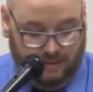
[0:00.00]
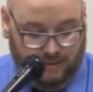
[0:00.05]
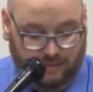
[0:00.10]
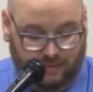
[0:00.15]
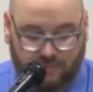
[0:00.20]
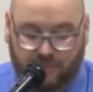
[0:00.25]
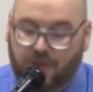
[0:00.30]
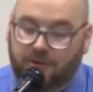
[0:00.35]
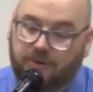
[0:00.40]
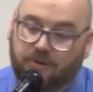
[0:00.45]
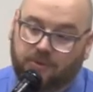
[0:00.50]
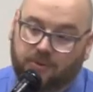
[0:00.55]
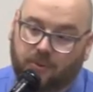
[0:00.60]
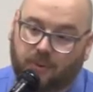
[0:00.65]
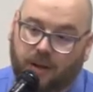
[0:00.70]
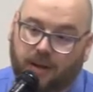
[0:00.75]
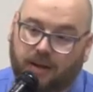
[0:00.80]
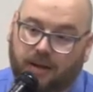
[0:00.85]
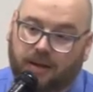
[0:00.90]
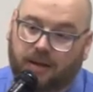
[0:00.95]
fettered
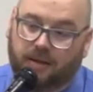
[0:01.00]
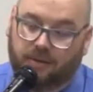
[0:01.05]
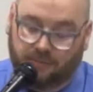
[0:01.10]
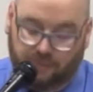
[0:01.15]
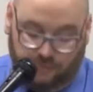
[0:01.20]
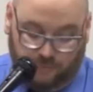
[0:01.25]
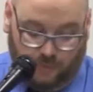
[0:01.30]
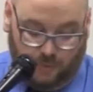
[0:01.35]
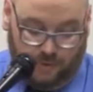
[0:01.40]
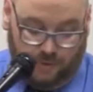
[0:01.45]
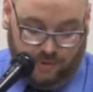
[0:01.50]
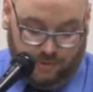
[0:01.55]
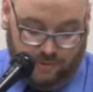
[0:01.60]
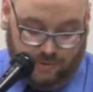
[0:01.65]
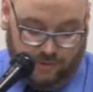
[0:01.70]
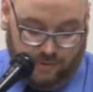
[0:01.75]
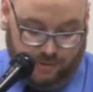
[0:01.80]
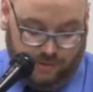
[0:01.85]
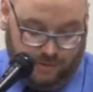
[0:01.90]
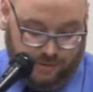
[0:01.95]
away in a
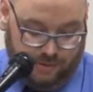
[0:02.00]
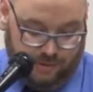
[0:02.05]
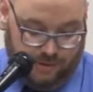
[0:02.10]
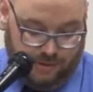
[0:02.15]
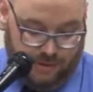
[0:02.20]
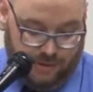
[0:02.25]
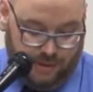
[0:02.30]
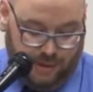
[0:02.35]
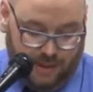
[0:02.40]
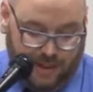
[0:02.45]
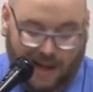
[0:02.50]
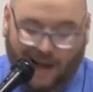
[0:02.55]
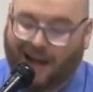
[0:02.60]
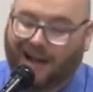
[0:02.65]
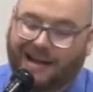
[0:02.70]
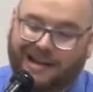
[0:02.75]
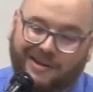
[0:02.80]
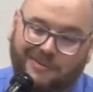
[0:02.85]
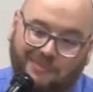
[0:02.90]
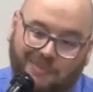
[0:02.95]
forge.
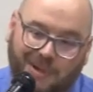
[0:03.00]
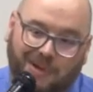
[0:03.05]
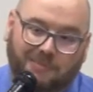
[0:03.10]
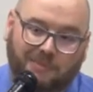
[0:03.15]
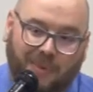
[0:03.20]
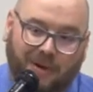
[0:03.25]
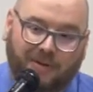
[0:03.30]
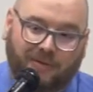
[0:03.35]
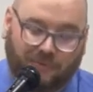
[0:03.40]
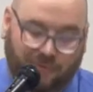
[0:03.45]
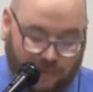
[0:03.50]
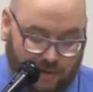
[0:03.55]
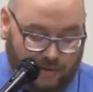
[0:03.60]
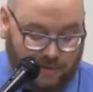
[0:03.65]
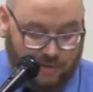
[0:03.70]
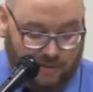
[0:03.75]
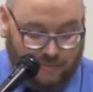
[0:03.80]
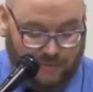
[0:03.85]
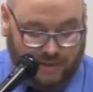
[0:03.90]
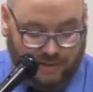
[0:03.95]
I admit my
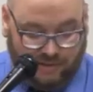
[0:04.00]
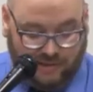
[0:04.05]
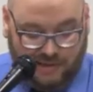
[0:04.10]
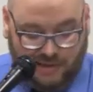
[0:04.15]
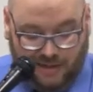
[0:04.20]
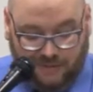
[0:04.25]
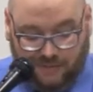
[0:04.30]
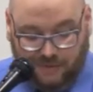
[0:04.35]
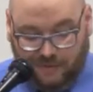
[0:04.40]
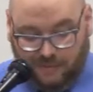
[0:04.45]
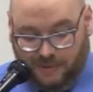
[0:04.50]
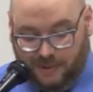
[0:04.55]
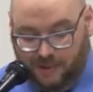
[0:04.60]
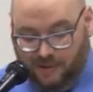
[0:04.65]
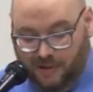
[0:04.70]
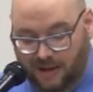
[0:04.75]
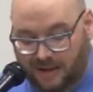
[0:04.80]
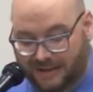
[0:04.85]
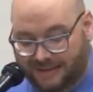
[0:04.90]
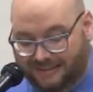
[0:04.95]
fear of this inevitable
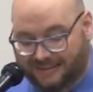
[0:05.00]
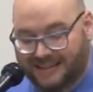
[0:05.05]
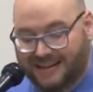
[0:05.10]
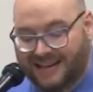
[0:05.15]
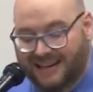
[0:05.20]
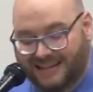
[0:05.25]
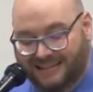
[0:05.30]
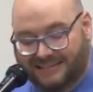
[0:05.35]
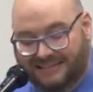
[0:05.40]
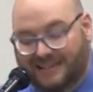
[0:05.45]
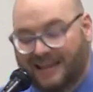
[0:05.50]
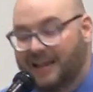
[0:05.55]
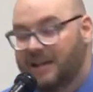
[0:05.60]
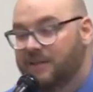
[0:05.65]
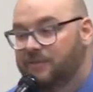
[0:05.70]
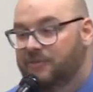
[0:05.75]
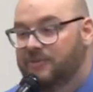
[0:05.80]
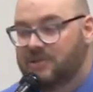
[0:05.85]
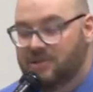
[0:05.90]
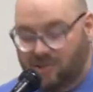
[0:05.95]
loss. In
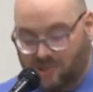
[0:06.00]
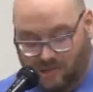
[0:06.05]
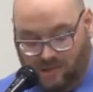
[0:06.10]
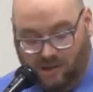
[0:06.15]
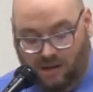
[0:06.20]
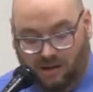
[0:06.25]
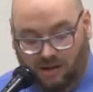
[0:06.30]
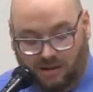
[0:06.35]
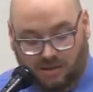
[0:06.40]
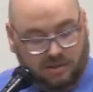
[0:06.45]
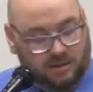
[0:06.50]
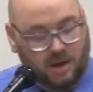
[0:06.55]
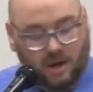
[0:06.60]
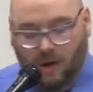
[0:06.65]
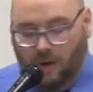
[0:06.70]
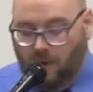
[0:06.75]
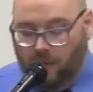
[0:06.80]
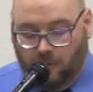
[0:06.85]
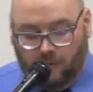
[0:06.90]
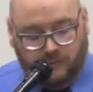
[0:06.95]
Typhon's
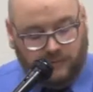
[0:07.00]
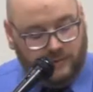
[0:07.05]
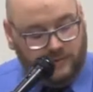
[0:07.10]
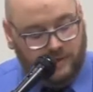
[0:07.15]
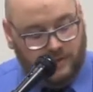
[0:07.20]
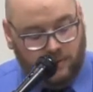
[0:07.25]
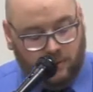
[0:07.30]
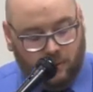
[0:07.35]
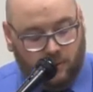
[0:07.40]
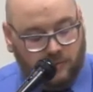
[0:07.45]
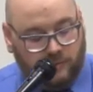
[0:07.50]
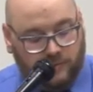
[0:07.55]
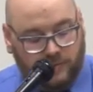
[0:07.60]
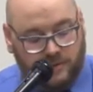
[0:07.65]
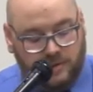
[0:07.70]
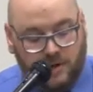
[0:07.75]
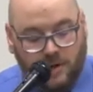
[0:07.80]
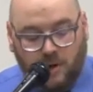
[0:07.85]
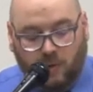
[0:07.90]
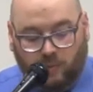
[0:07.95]
song, over and
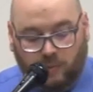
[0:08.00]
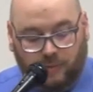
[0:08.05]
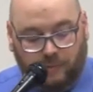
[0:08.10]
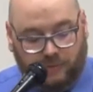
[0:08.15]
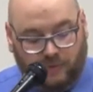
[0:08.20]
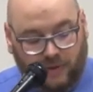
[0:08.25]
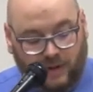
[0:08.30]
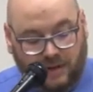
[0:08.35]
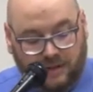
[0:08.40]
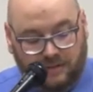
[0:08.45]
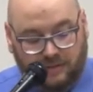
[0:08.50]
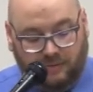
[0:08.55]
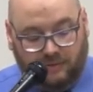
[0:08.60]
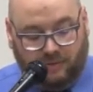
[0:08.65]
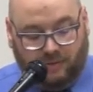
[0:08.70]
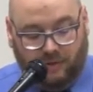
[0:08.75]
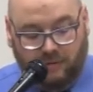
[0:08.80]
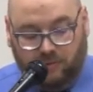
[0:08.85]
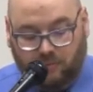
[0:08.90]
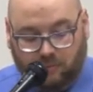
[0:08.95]
over,
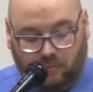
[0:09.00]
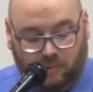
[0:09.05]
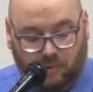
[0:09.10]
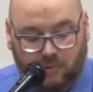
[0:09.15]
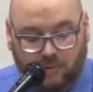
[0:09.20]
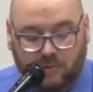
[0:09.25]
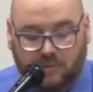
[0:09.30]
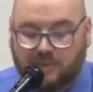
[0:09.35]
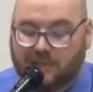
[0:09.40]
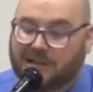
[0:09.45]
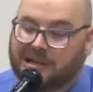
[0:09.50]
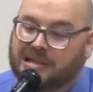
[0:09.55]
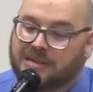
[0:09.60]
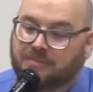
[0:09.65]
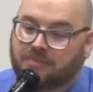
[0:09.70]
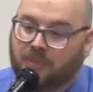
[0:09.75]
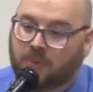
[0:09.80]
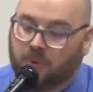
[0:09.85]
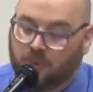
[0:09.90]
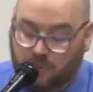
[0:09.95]
refrains control. I
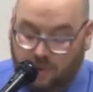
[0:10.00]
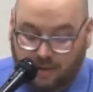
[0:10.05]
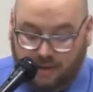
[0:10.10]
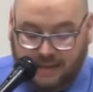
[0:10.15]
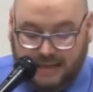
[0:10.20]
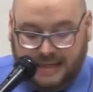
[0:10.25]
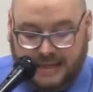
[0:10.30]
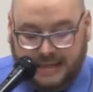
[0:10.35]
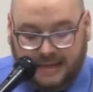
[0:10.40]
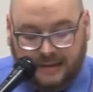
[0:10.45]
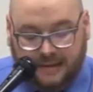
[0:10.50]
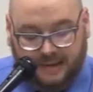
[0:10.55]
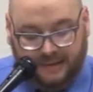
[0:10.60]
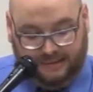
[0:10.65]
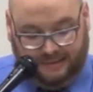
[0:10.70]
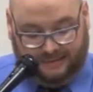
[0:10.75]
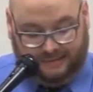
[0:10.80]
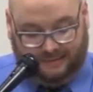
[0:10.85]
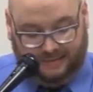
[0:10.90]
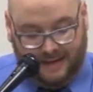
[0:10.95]
mourn the
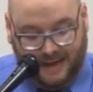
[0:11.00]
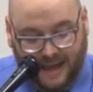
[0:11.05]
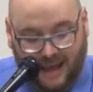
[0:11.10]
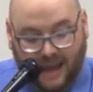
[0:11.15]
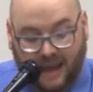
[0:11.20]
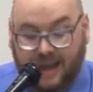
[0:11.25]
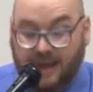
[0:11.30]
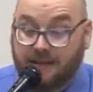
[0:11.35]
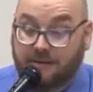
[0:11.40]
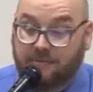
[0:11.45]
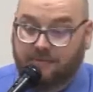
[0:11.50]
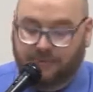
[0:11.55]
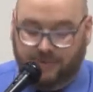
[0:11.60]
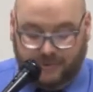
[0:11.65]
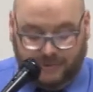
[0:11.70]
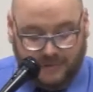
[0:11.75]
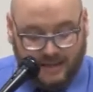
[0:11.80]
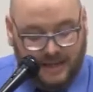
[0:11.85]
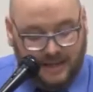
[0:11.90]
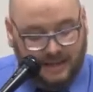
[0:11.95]
incus
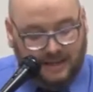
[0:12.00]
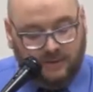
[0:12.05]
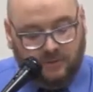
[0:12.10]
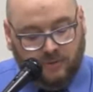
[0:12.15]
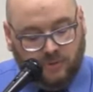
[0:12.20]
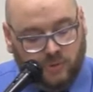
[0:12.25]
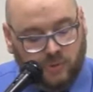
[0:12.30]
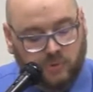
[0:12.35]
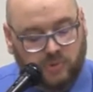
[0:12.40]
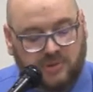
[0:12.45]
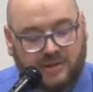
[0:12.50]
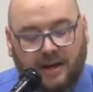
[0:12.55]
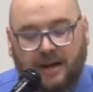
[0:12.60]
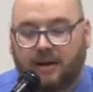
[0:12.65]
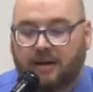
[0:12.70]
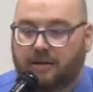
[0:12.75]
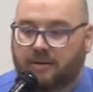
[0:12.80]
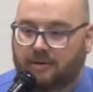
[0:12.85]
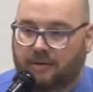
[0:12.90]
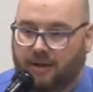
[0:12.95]
anvil
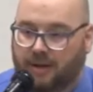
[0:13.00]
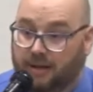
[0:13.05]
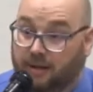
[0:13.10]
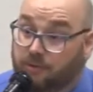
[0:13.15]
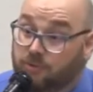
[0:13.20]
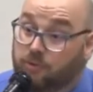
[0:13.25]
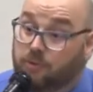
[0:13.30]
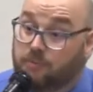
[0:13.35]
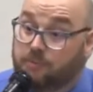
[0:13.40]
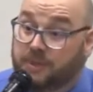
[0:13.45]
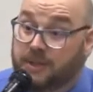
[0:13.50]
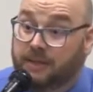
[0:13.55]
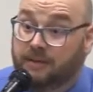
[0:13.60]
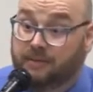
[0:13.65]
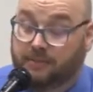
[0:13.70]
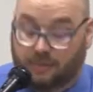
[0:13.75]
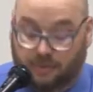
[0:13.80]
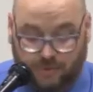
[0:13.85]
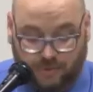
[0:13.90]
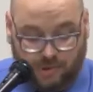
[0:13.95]
incudere, to
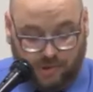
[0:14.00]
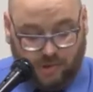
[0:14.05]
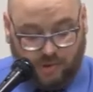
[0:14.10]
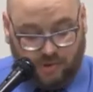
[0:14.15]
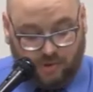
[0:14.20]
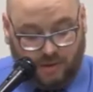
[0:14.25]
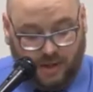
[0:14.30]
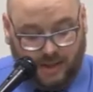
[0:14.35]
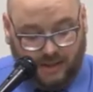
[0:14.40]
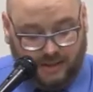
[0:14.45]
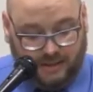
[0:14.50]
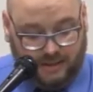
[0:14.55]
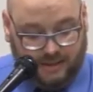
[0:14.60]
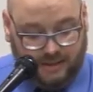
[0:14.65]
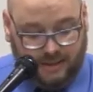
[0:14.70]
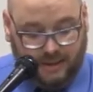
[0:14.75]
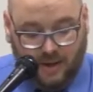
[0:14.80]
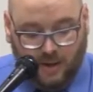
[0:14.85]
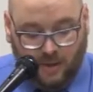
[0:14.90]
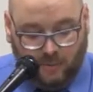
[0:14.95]
beat or strike,
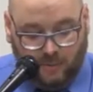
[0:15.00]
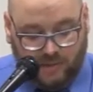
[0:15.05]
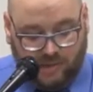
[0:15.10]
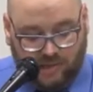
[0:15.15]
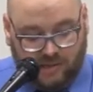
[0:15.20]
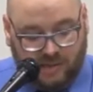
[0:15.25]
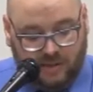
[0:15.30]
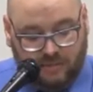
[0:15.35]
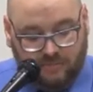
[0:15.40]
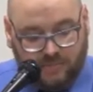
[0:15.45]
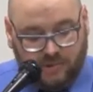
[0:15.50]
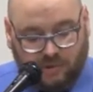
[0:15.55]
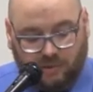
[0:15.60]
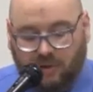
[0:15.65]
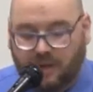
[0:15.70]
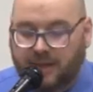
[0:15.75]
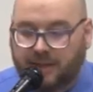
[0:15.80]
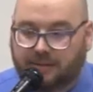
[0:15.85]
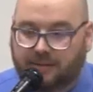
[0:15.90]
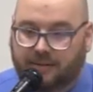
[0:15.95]
which seems
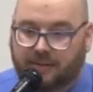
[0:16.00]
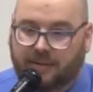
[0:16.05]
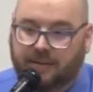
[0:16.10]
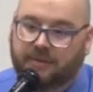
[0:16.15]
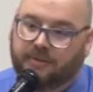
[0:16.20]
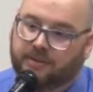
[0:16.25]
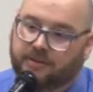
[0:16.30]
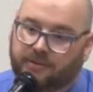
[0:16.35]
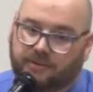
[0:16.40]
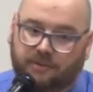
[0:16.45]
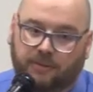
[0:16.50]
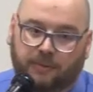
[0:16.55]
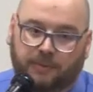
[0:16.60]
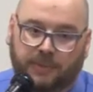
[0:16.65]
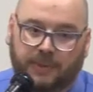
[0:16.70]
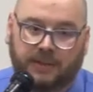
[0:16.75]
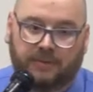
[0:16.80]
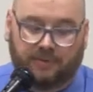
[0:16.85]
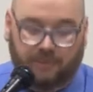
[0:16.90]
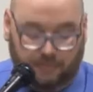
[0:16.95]
right in the
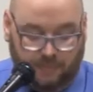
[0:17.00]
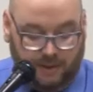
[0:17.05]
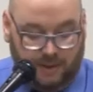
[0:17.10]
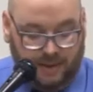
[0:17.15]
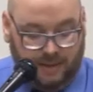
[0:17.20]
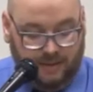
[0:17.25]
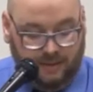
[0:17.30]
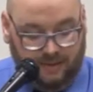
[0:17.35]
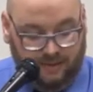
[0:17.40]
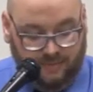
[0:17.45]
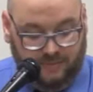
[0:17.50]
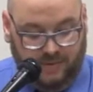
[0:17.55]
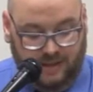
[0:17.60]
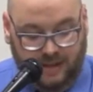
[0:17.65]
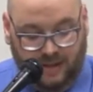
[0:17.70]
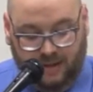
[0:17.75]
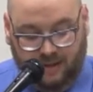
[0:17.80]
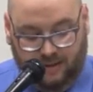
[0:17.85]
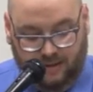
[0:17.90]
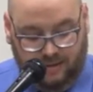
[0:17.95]
soupy spring of
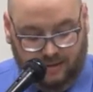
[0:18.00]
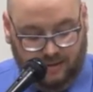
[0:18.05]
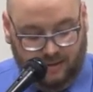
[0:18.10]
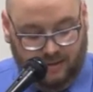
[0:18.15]
day.